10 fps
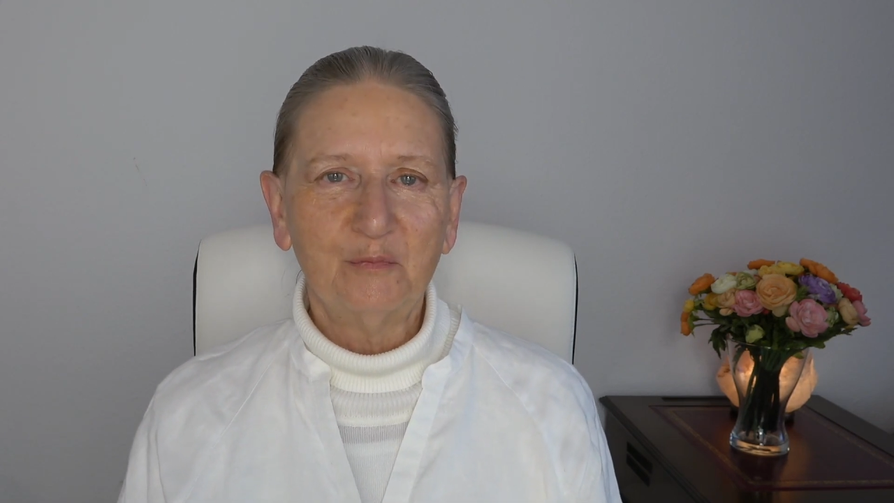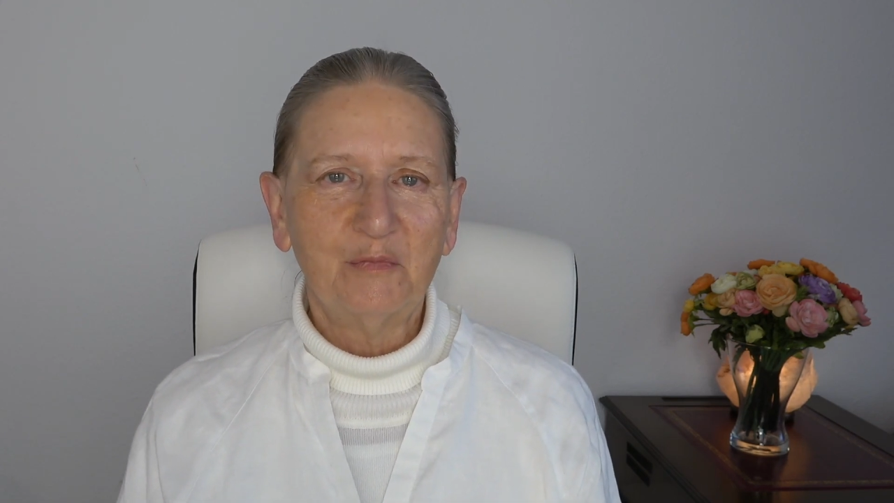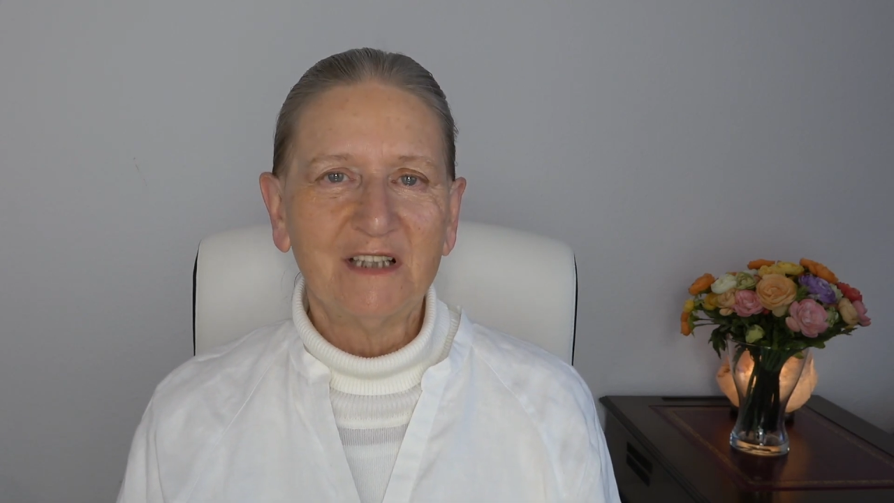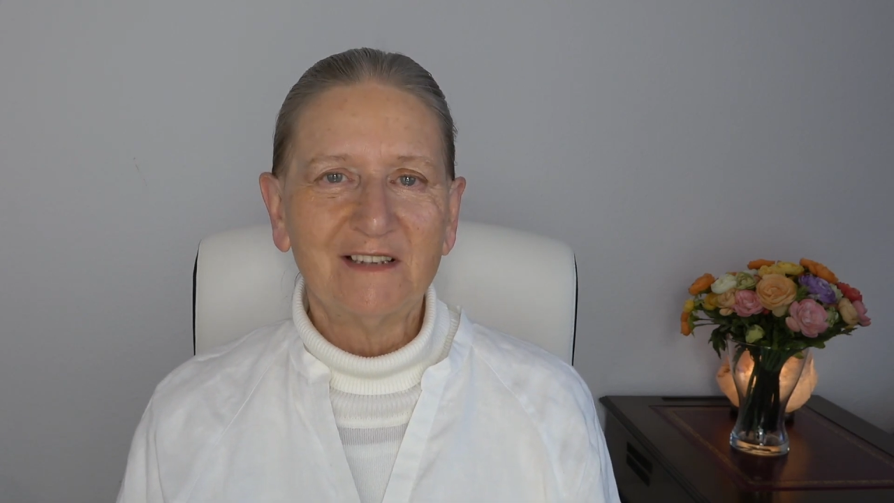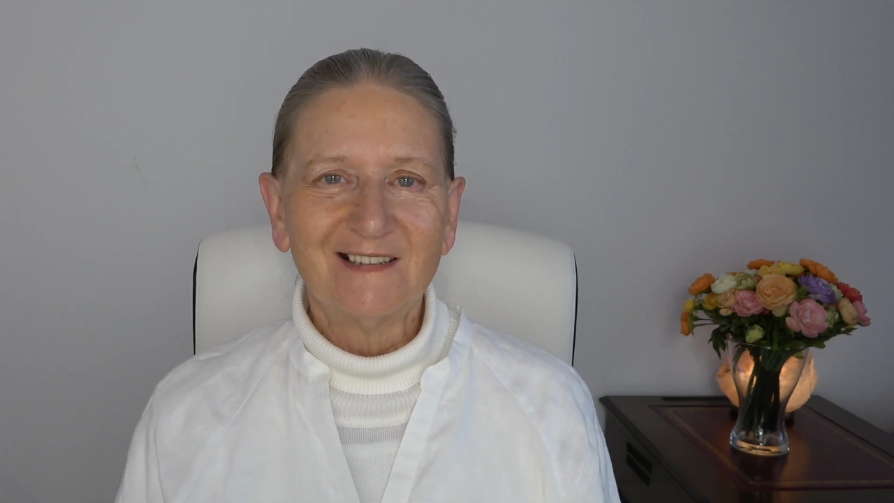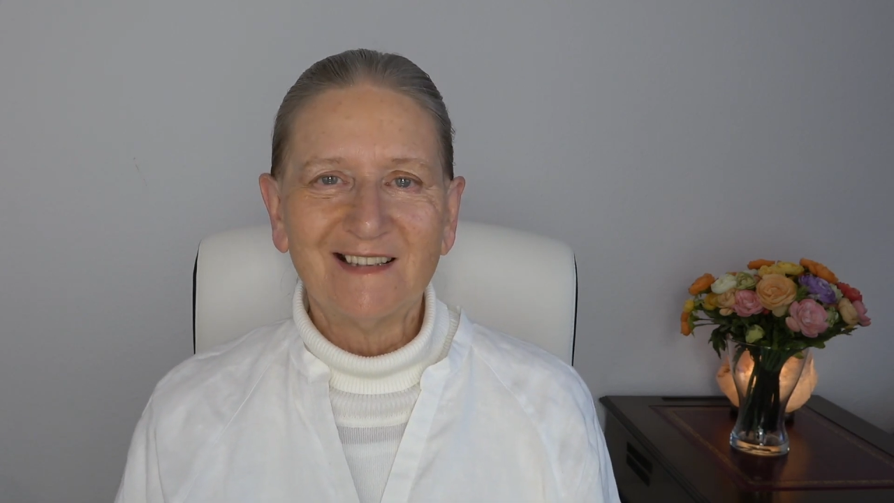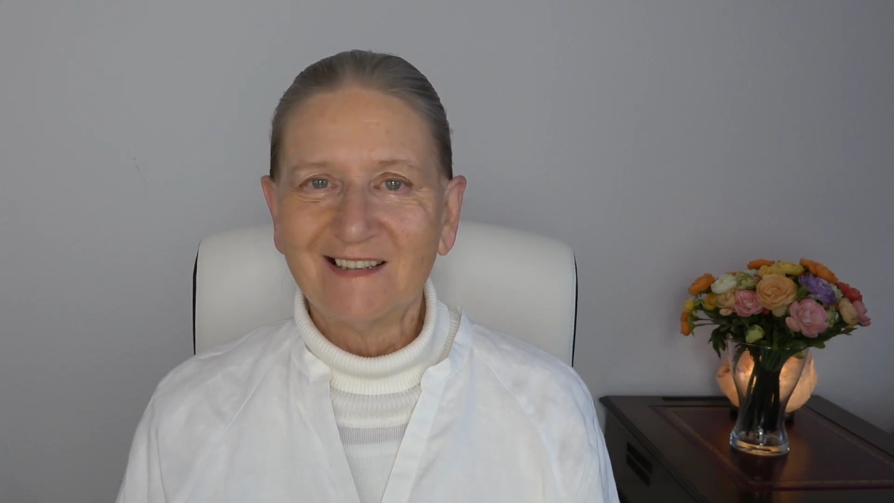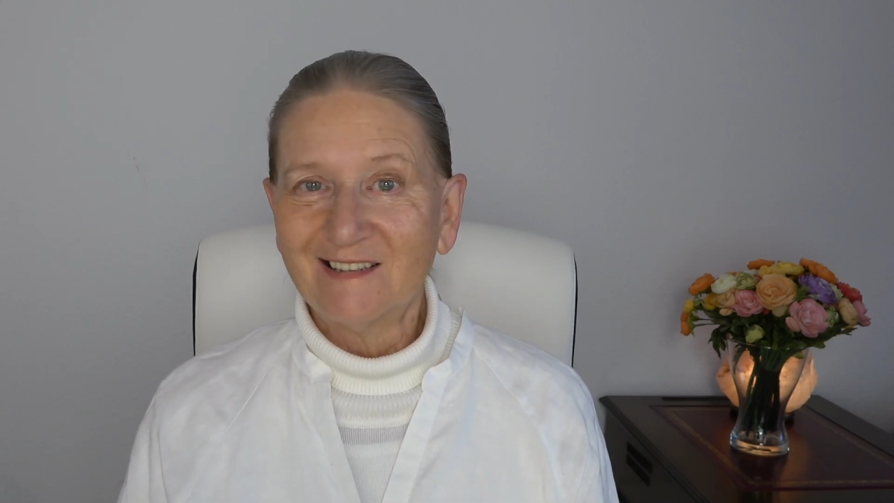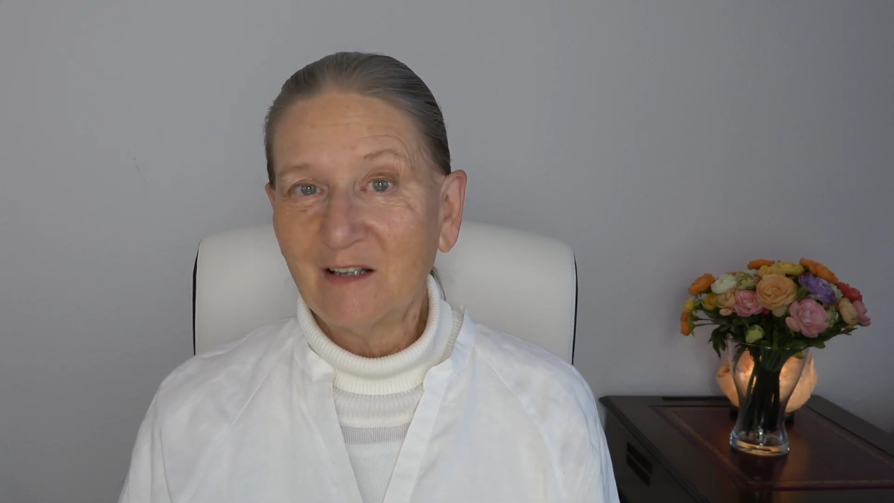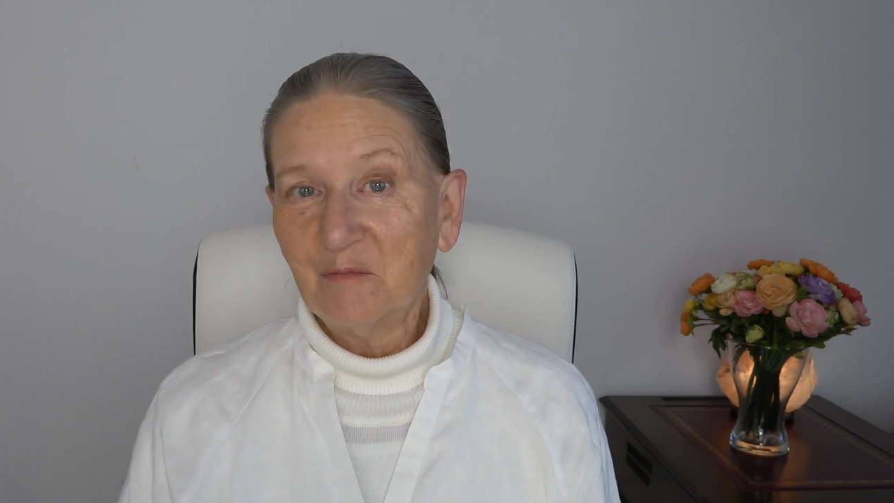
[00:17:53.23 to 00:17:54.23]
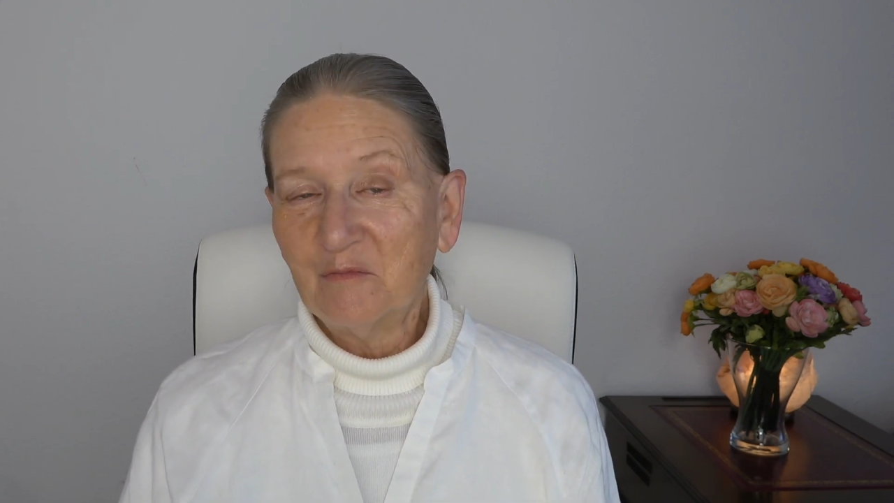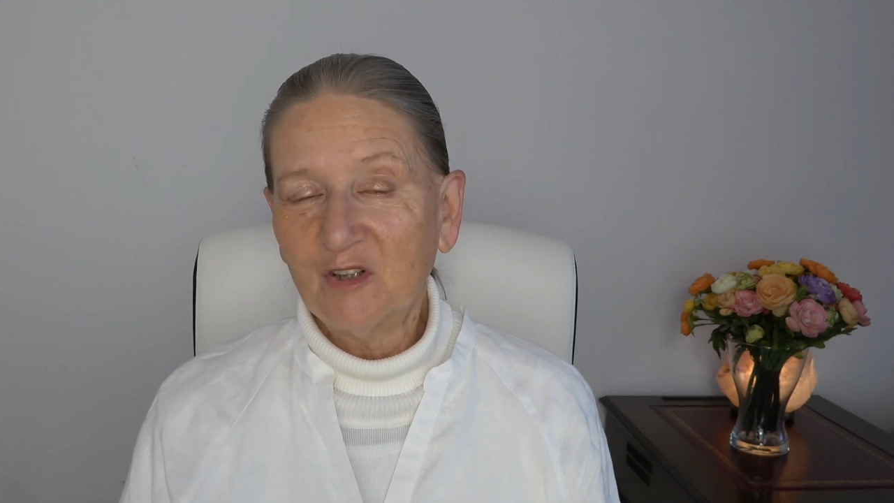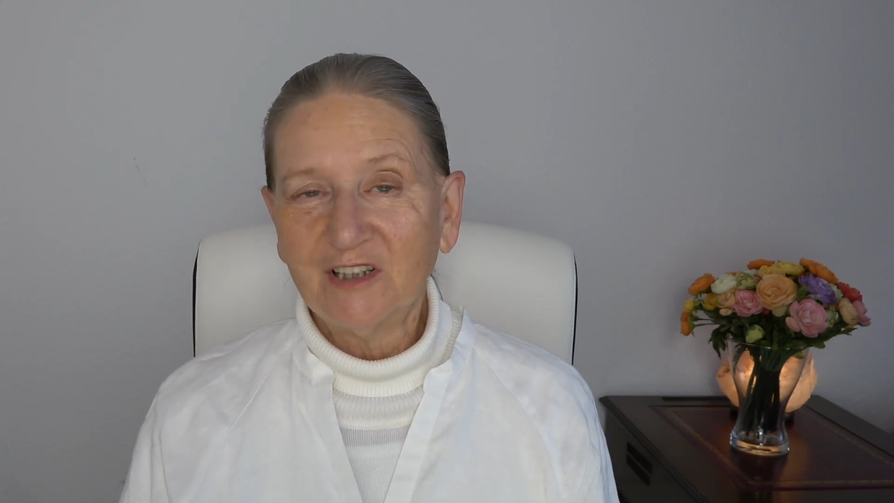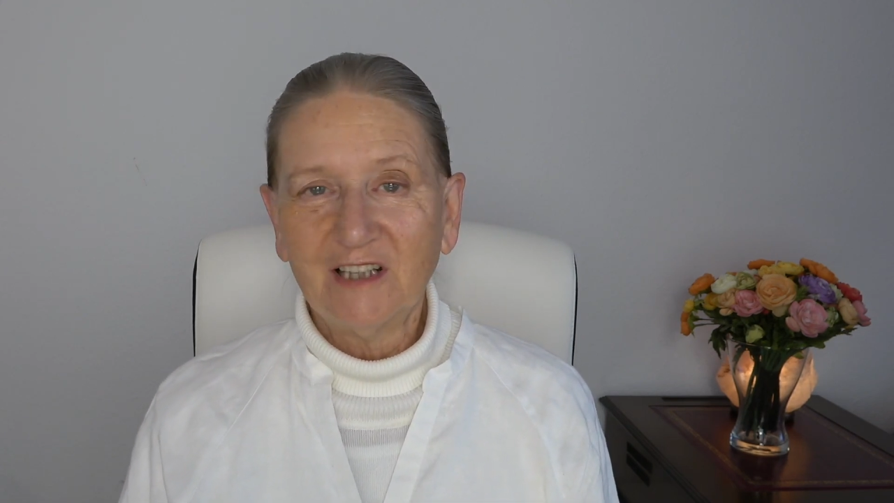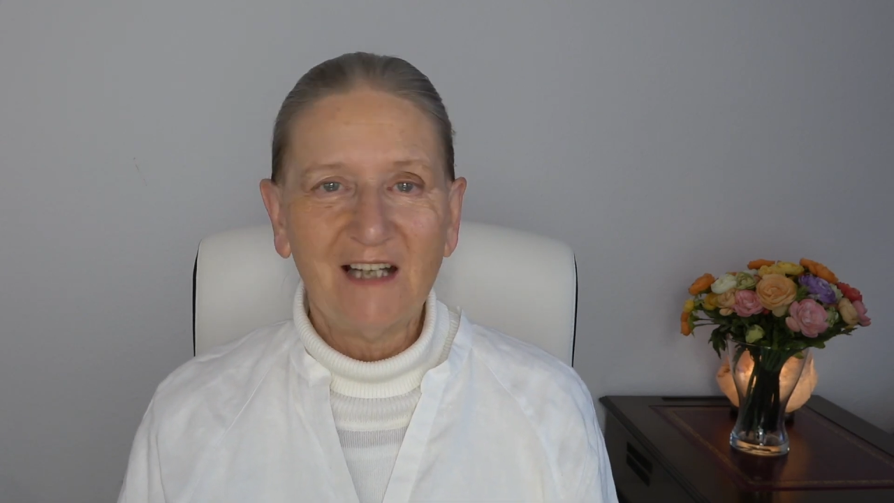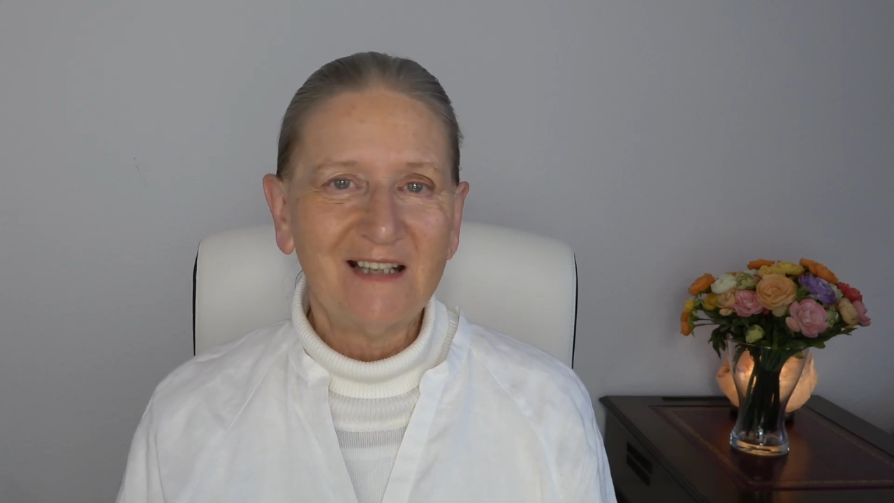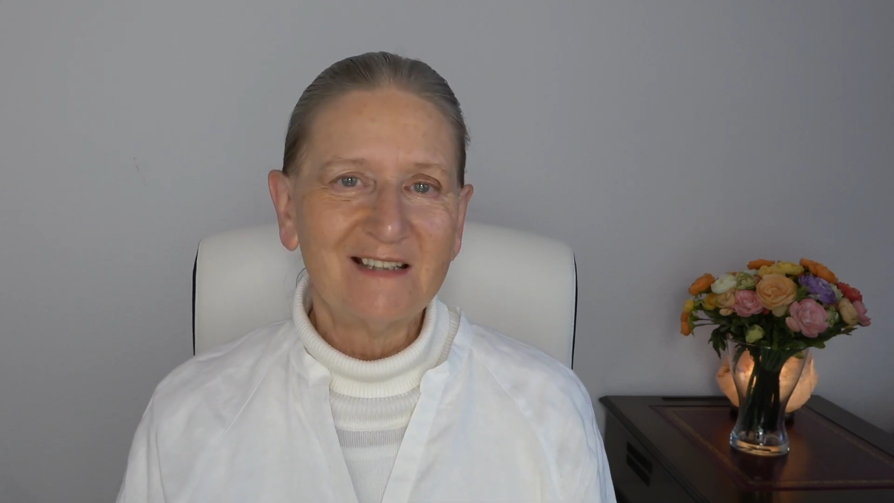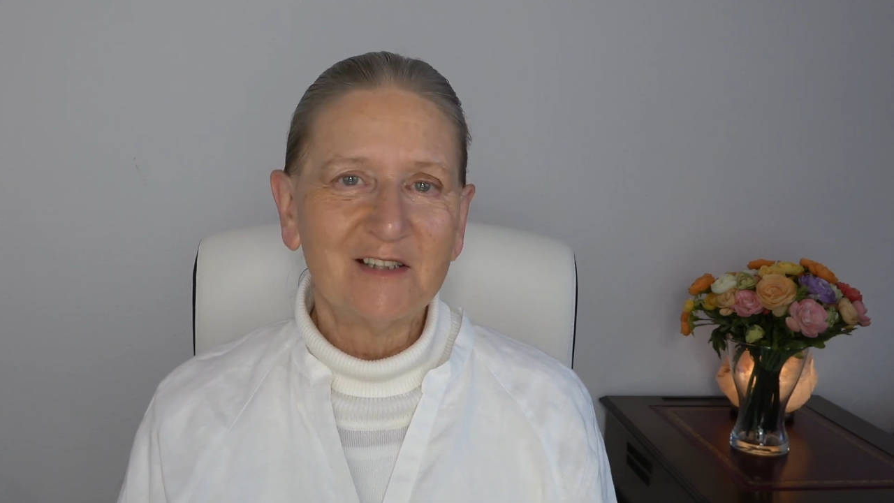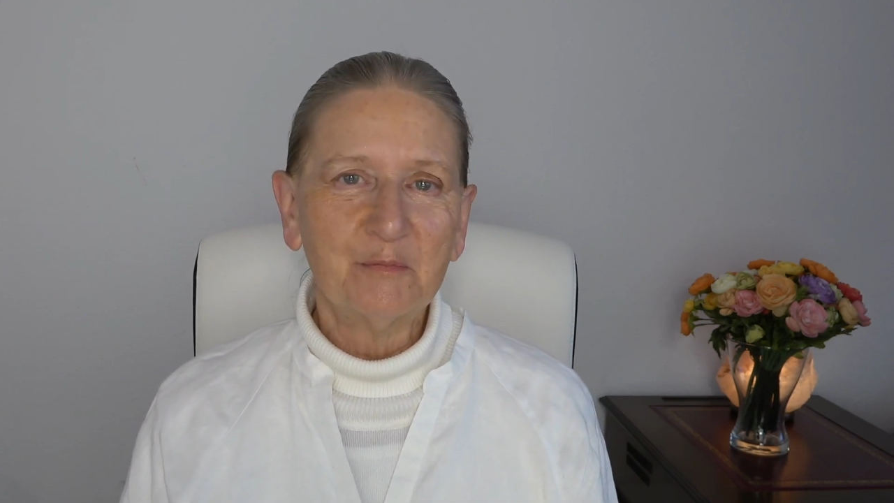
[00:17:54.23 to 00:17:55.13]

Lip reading: but someone has